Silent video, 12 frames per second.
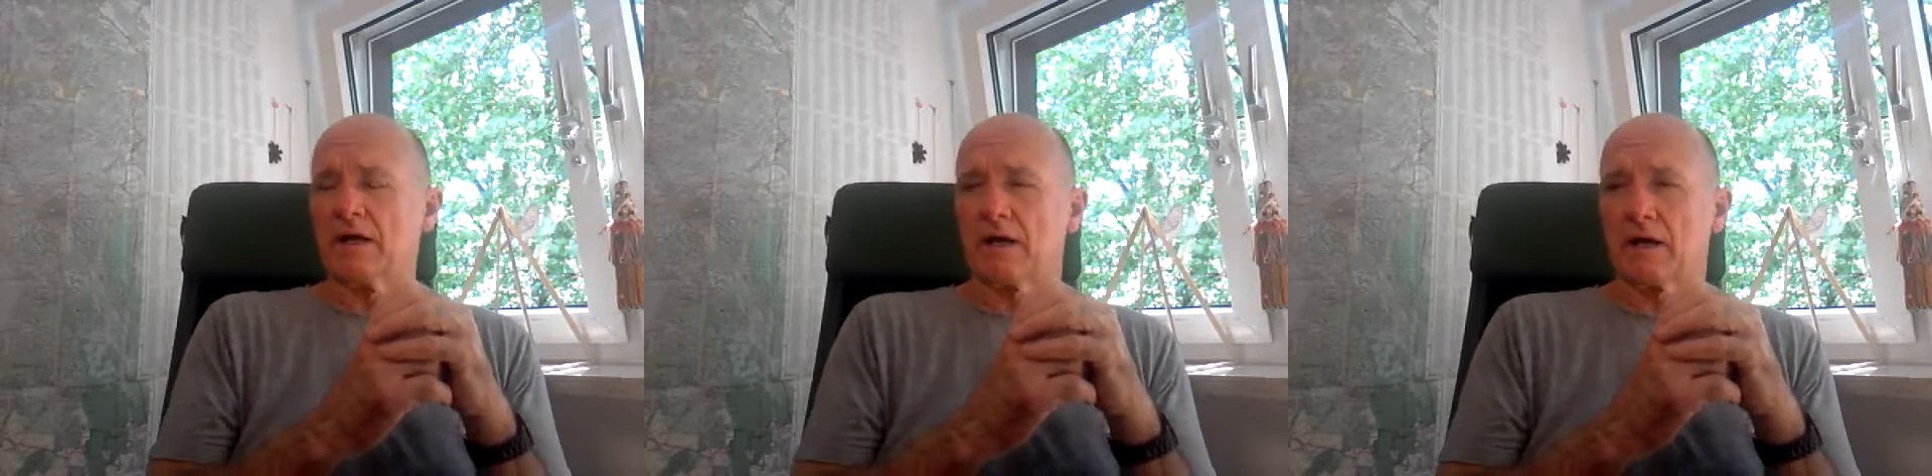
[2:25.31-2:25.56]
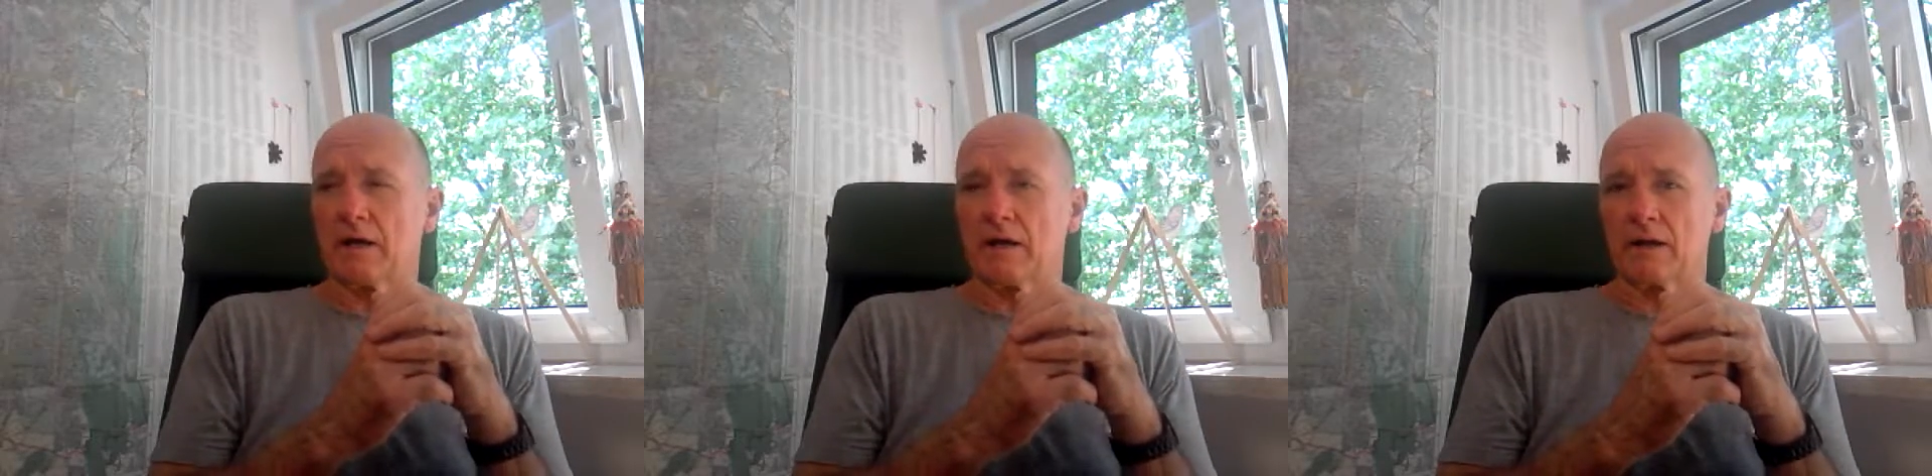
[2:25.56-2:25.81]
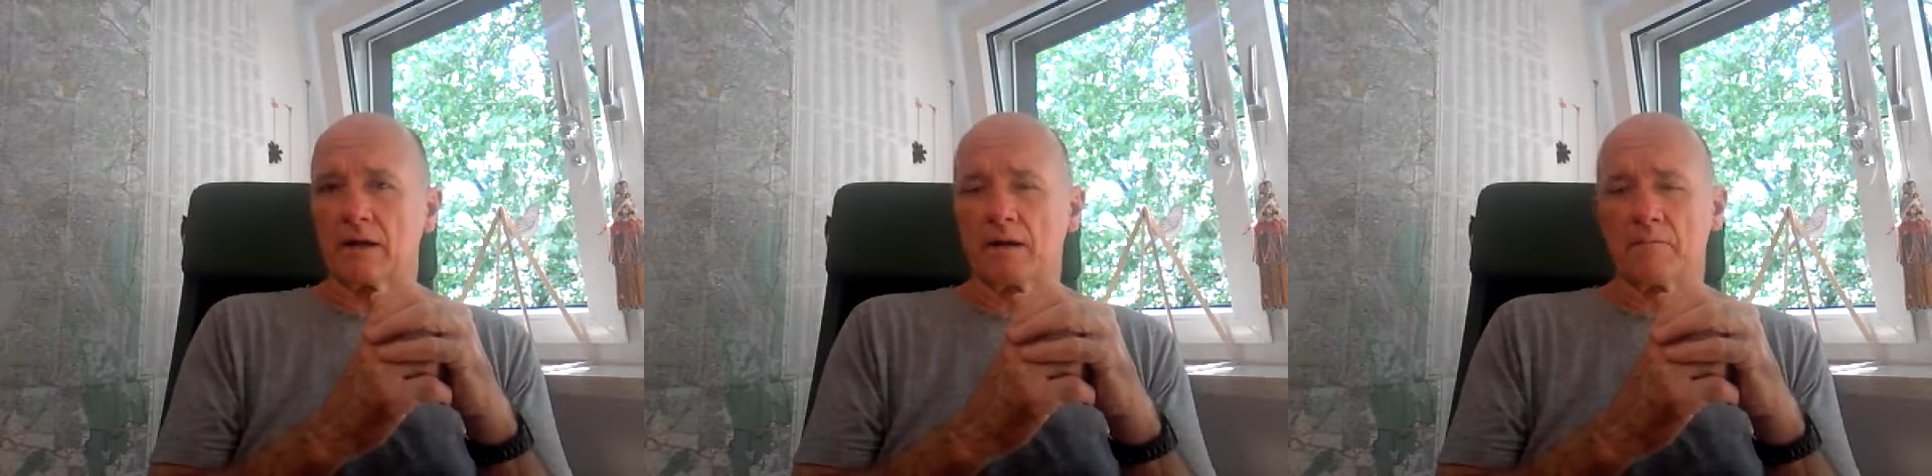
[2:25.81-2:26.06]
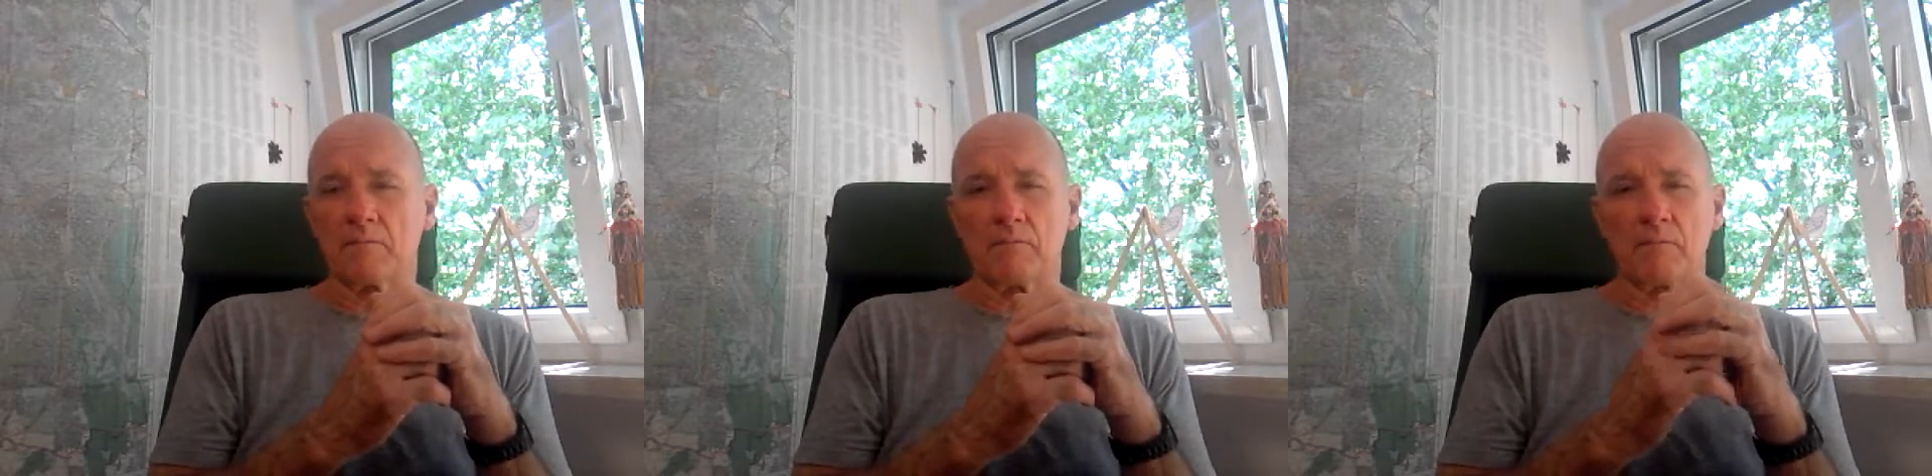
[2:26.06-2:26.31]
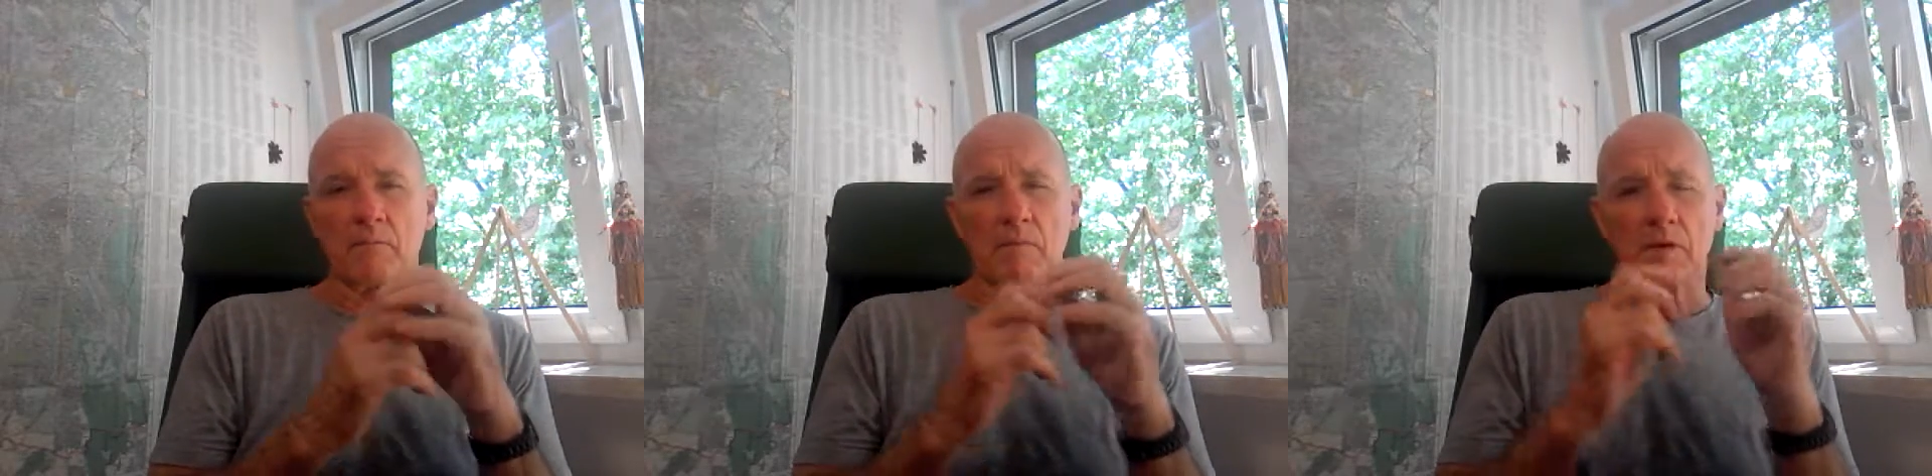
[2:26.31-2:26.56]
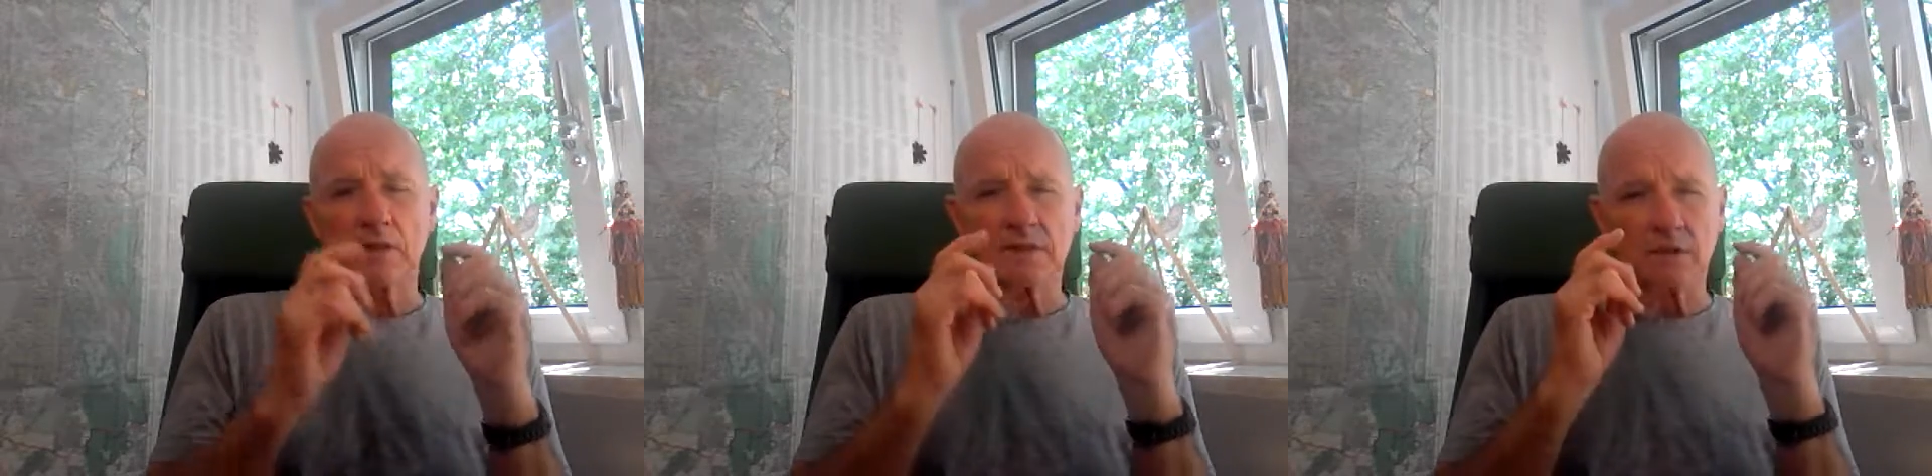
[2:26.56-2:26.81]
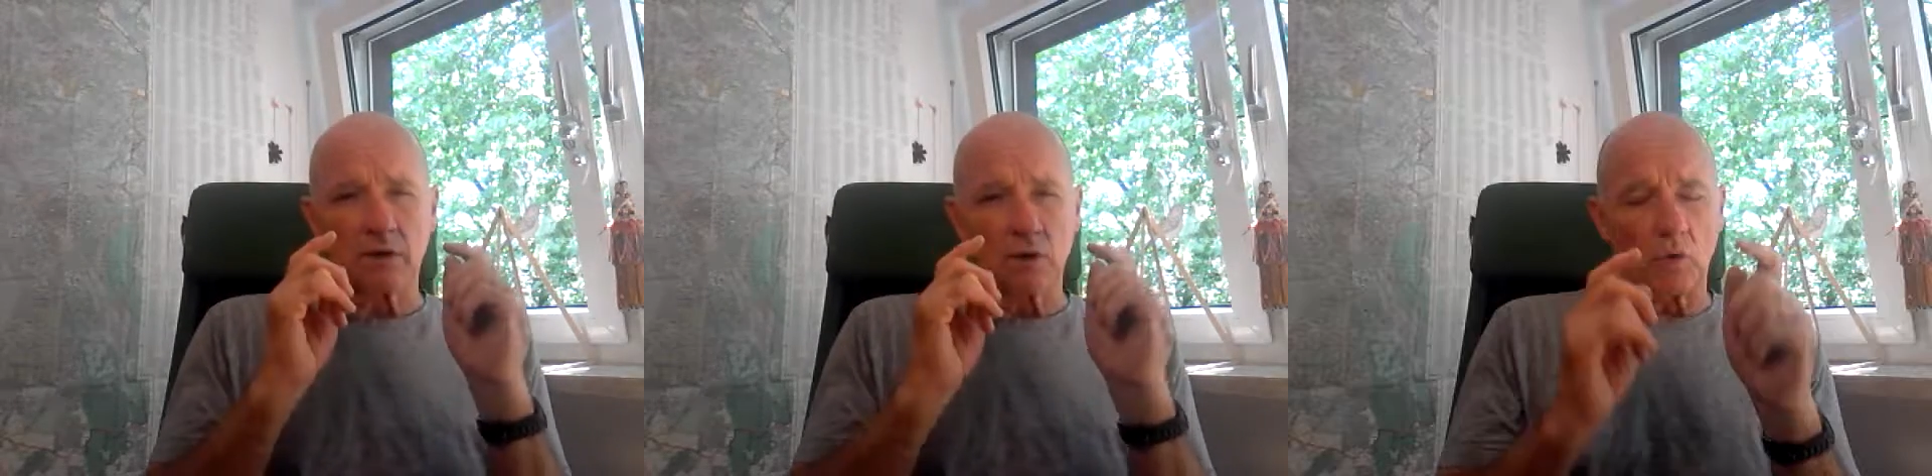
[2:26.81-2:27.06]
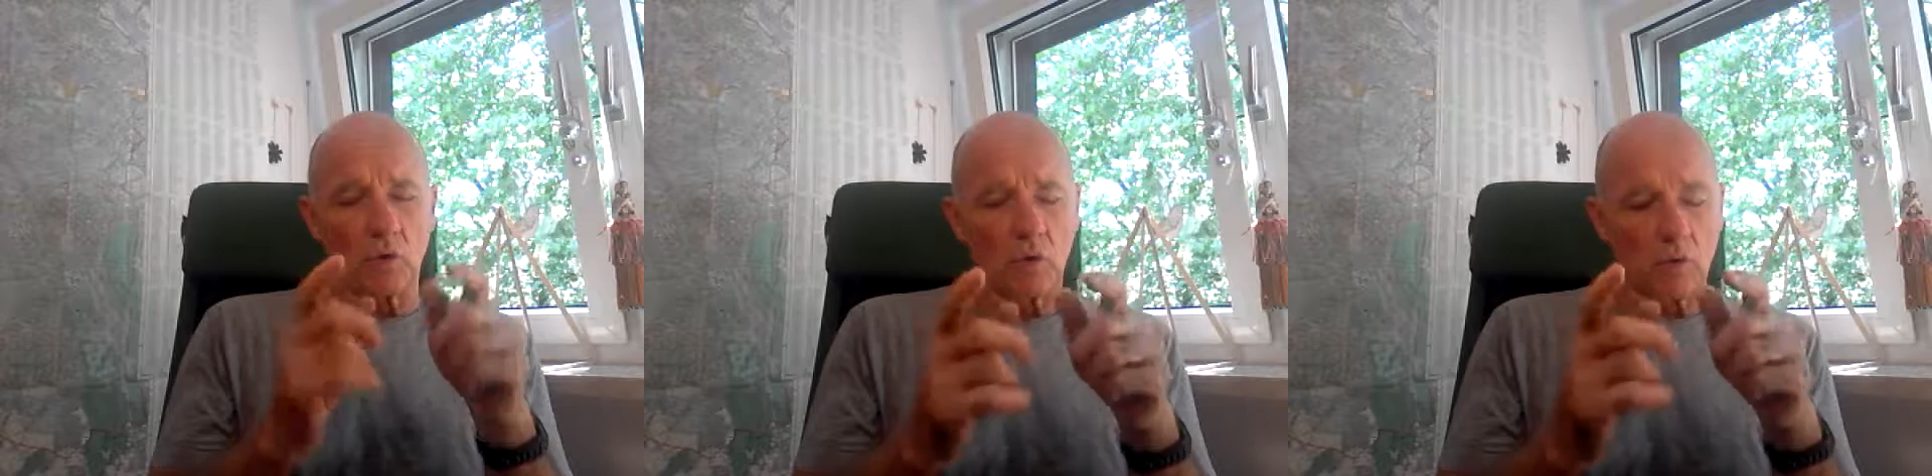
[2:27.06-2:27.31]
and
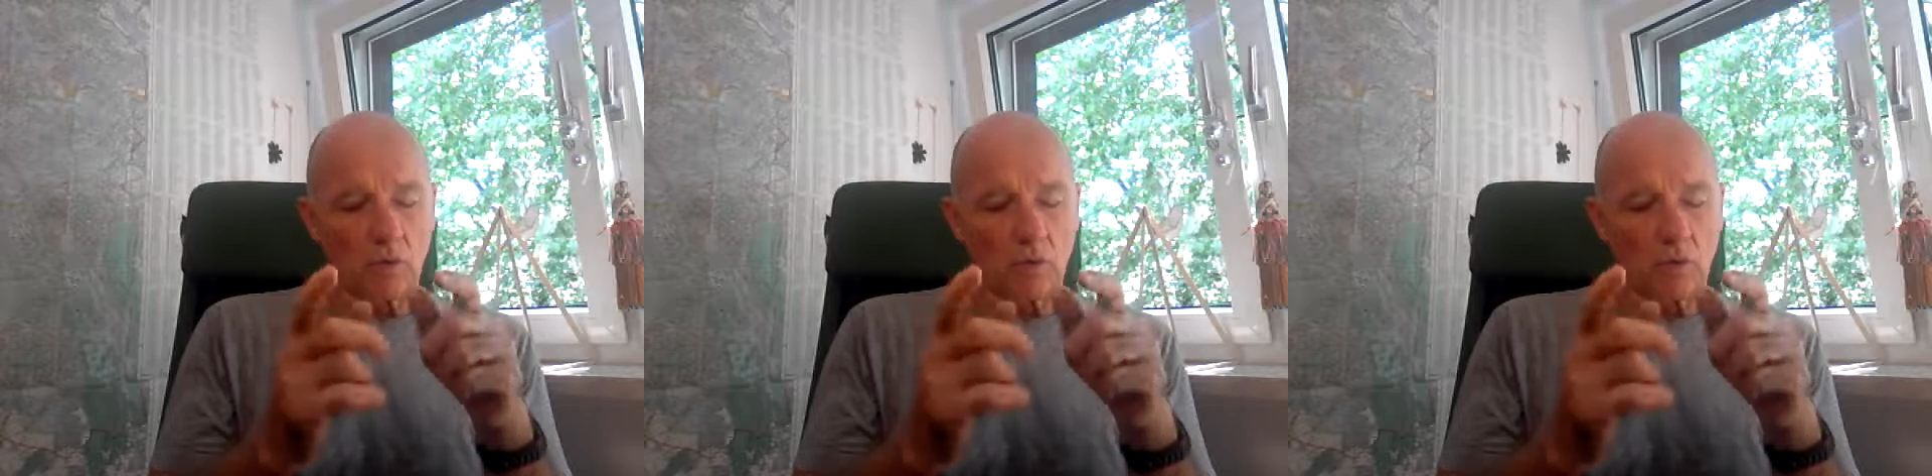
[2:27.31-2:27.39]
so